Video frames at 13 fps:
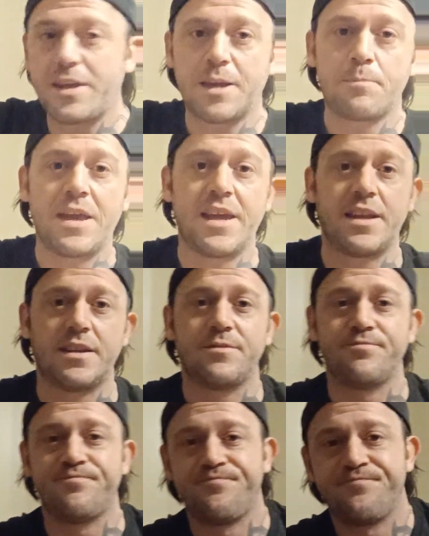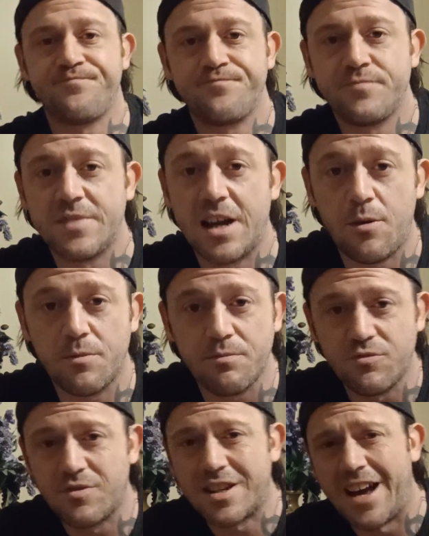be a pen. Now,
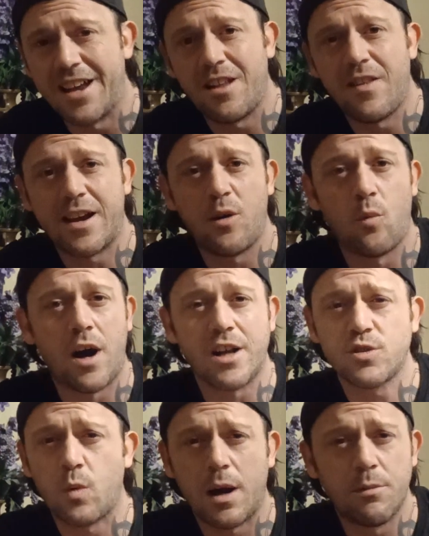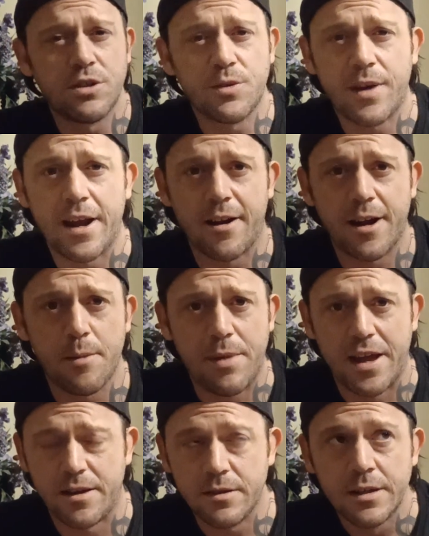kind of like a watch, why would you carry a
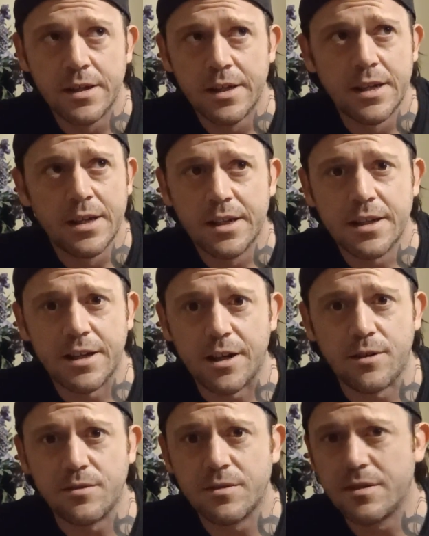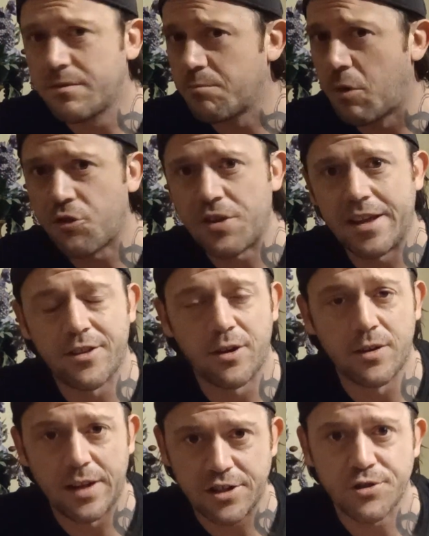pen? You know, most things
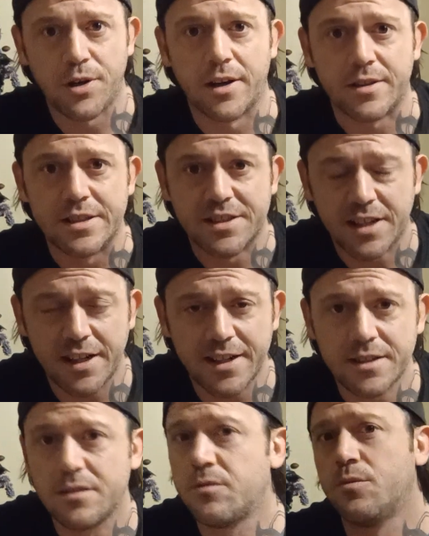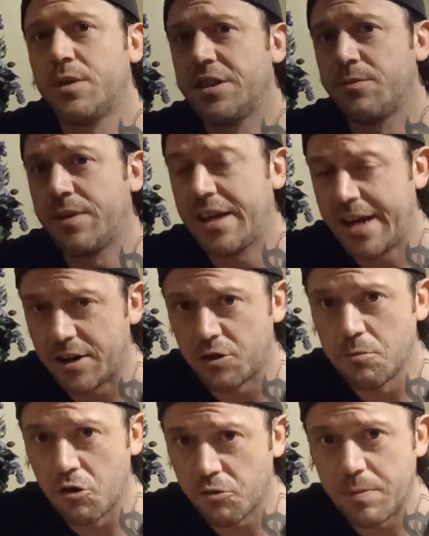are electronically signed. We
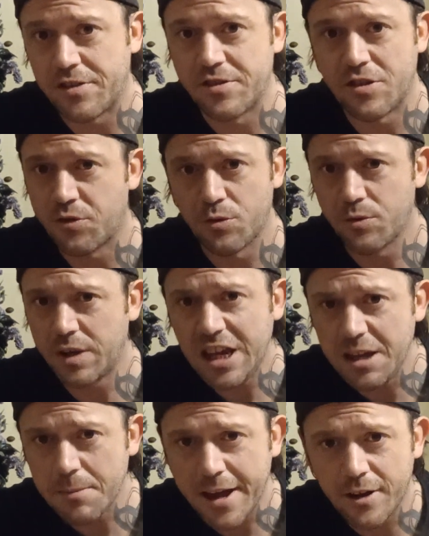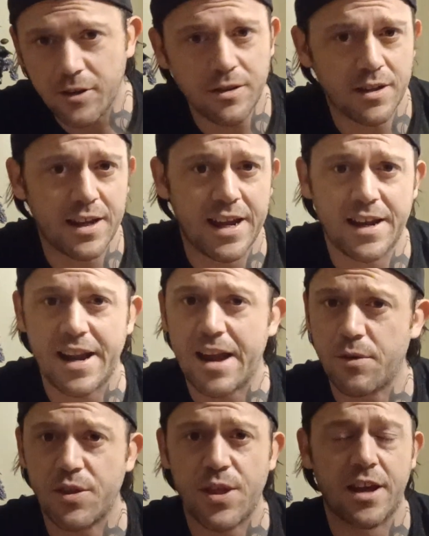handle most business through email, and
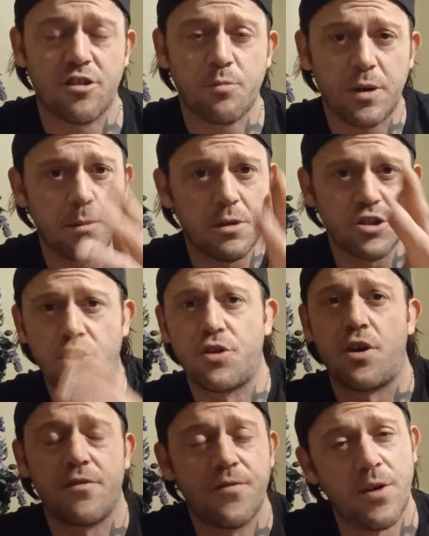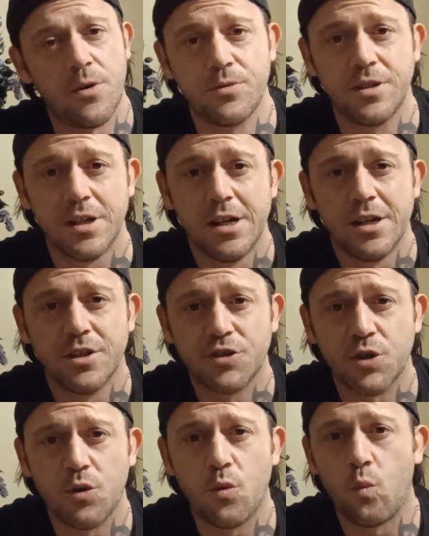everything is pretty much on our phone.
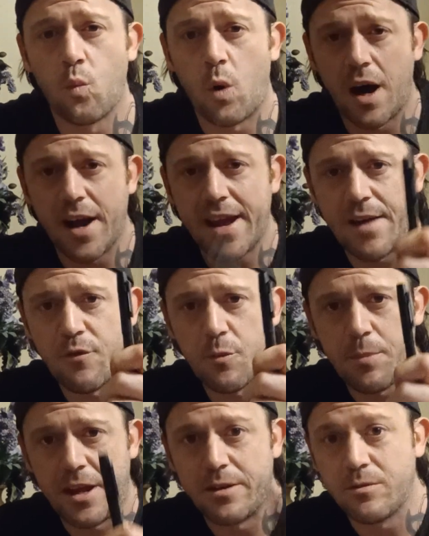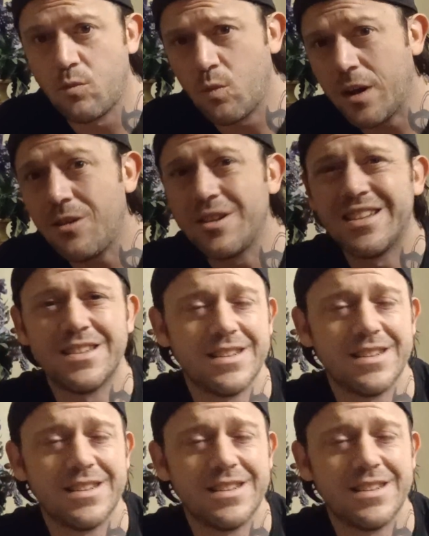So why have a pen? Well,